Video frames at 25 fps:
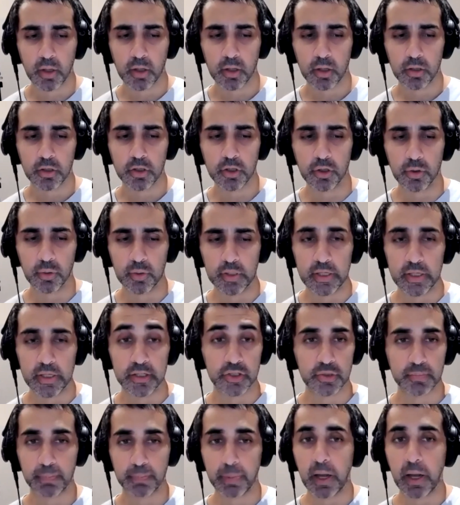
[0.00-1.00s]
It
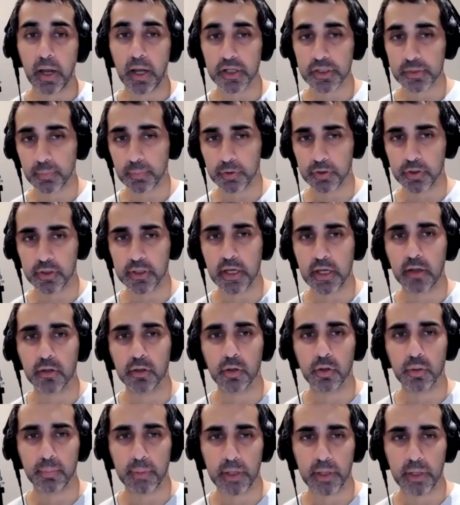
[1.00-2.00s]
is possible to
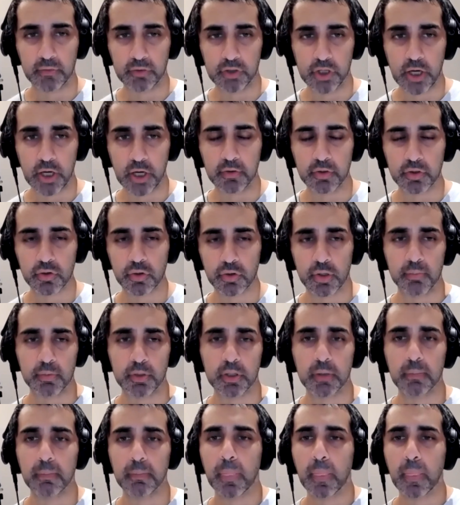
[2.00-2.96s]
download a meg of JavaScript,